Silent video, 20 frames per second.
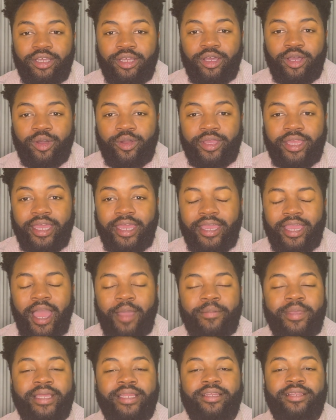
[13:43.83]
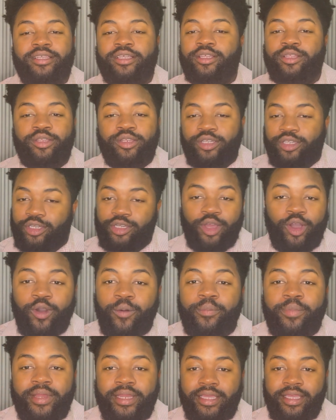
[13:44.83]
Okay, I mean,
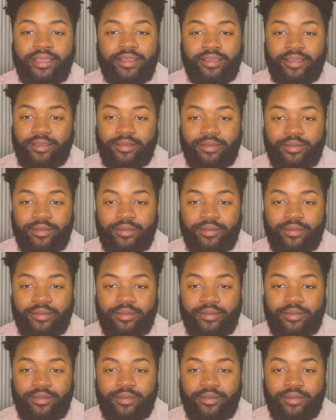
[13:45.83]
nobody